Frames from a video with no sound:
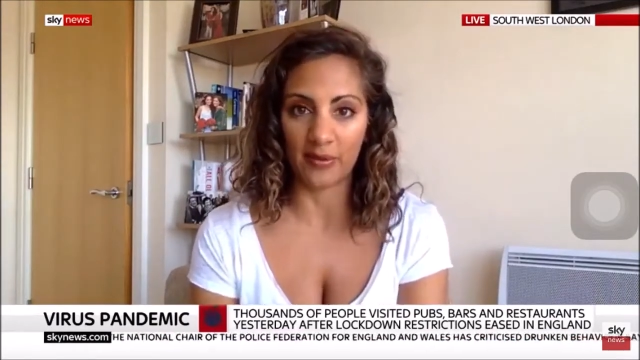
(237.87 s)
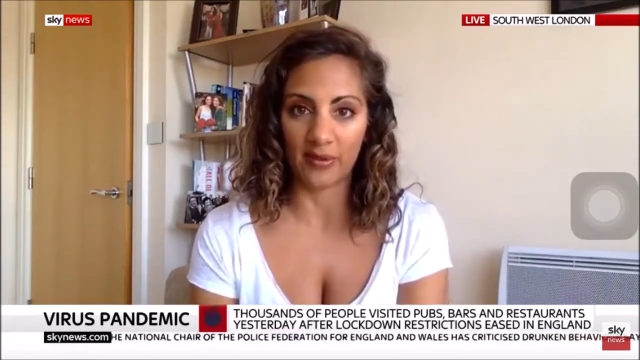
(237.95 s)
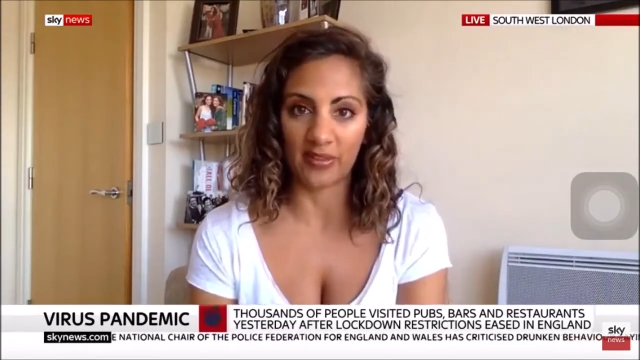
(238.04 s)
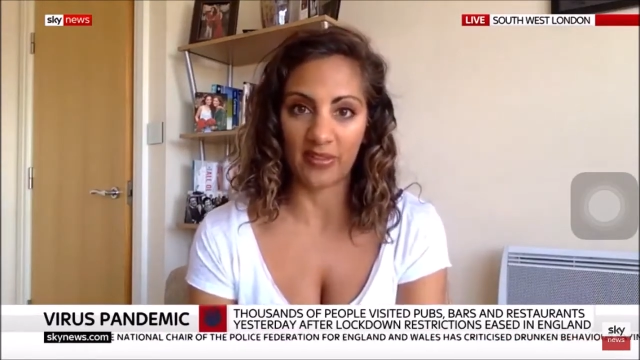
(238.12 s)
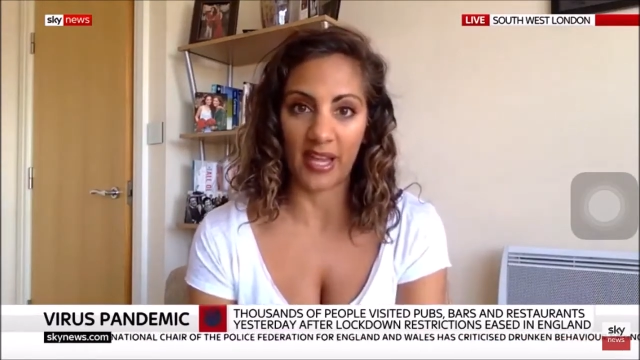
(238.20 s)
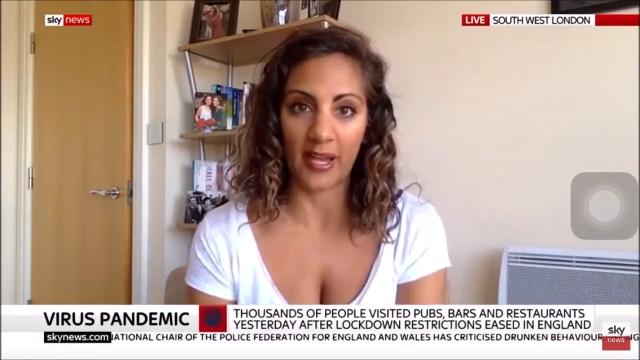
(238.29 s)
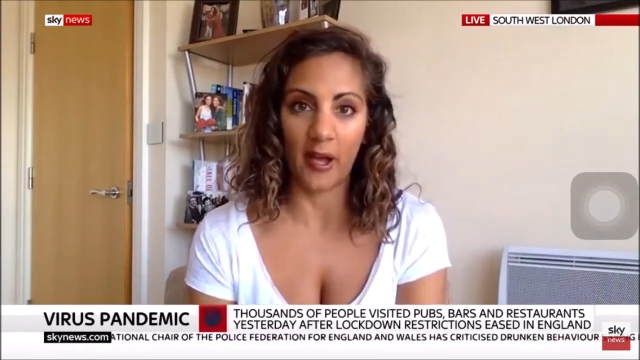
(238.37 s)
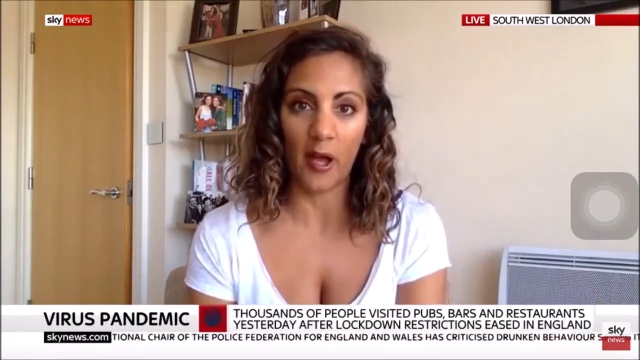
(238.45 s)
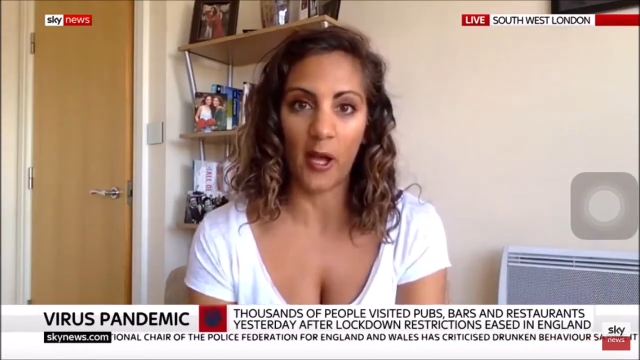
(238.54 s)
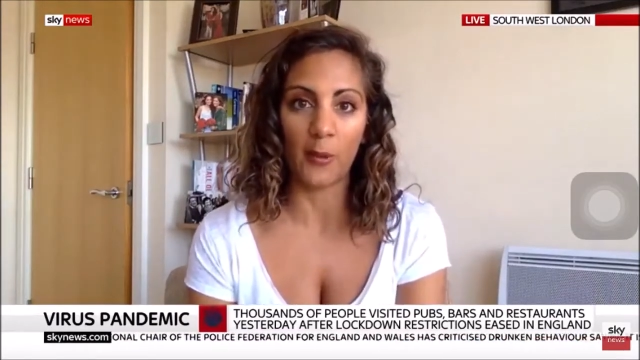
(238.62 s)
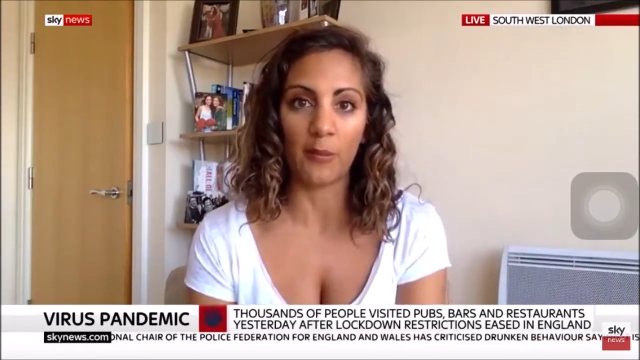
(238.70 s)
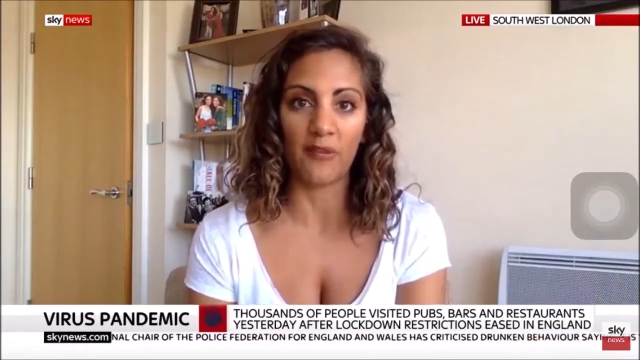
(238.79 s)
to stay at
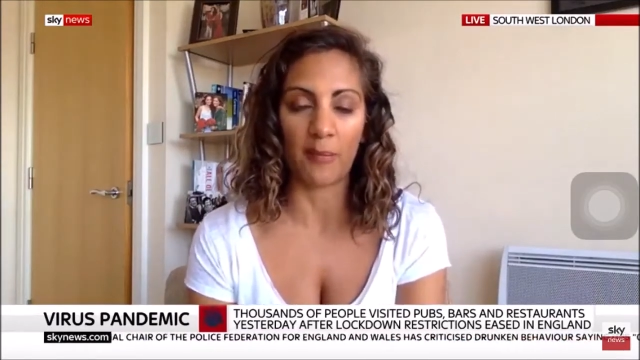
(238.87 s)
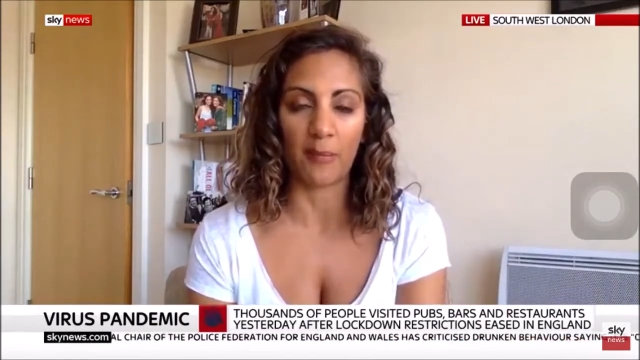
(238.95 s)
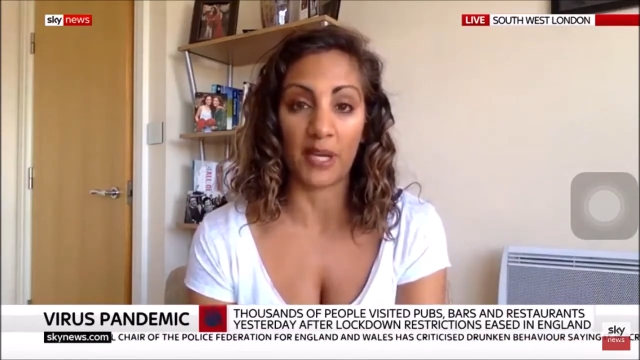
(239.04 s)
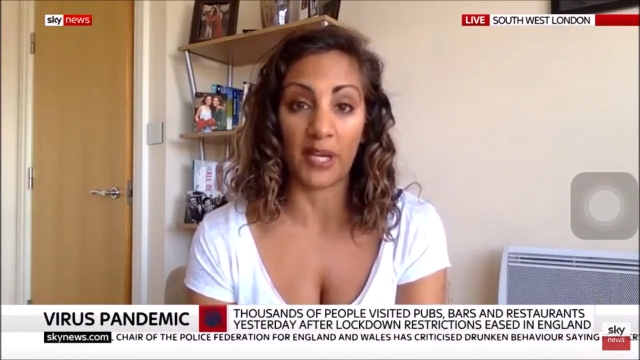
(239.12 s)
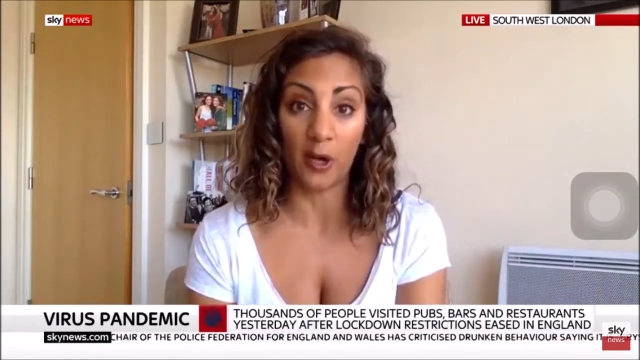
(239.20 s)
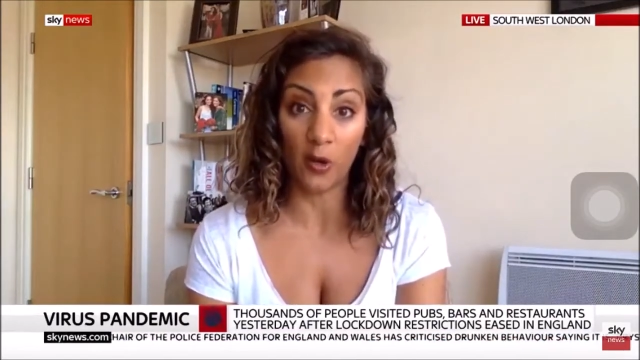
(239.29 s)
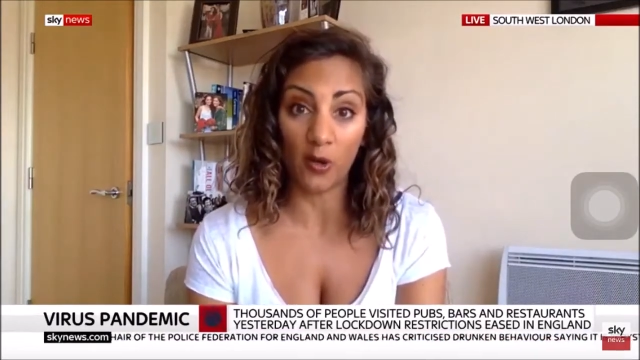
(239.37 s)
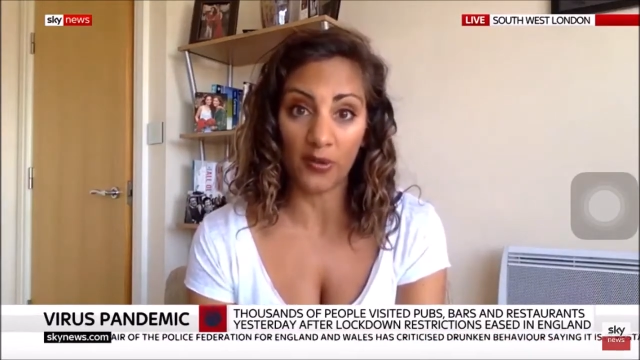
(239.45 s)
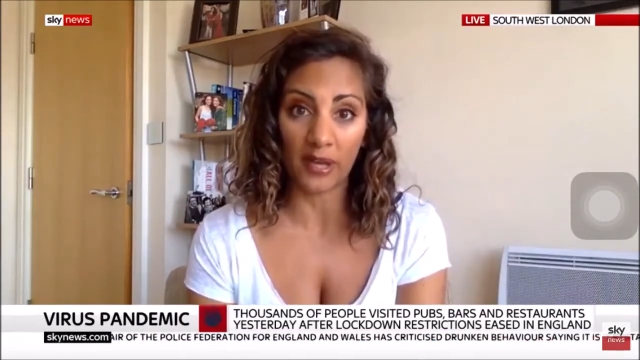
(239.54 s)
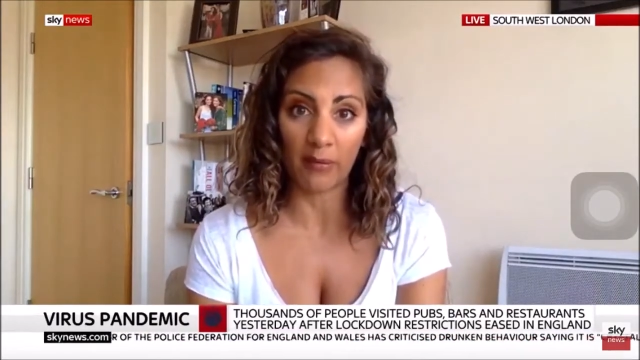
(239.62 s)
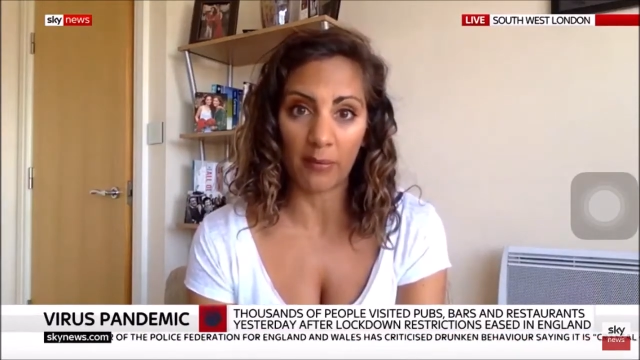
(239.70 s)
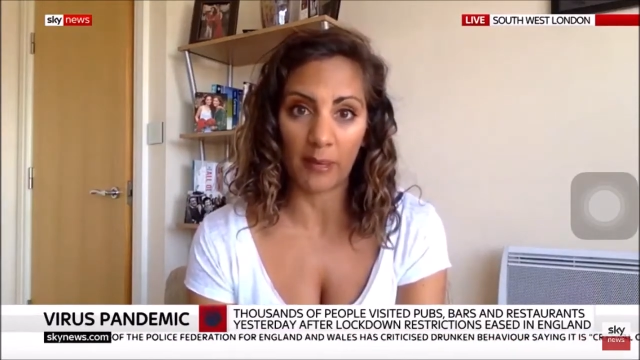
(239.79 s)
home if they've been in
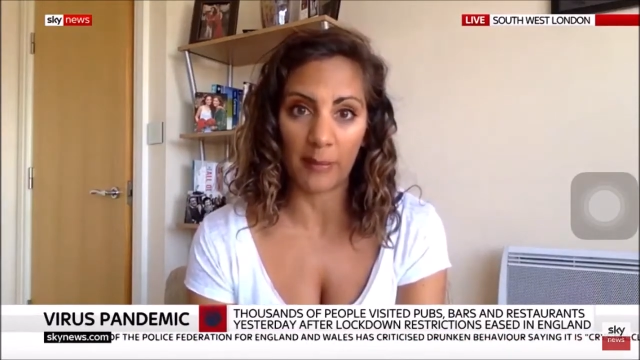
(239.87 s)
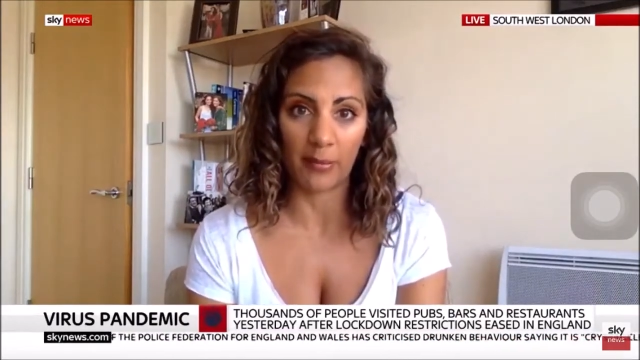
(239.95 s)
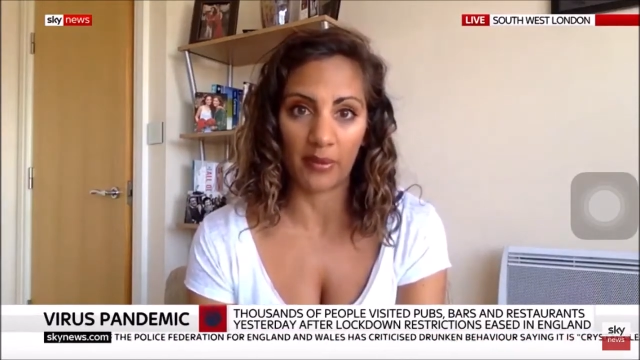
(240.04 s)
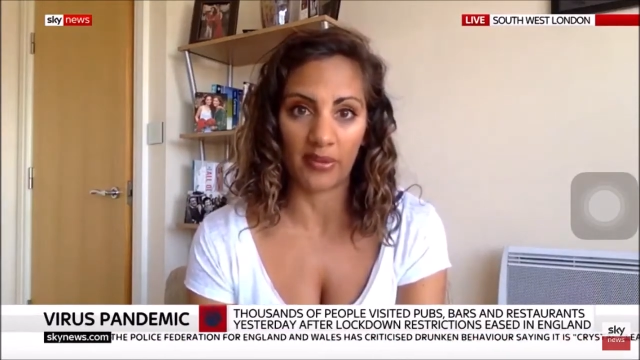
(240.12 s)
contact with people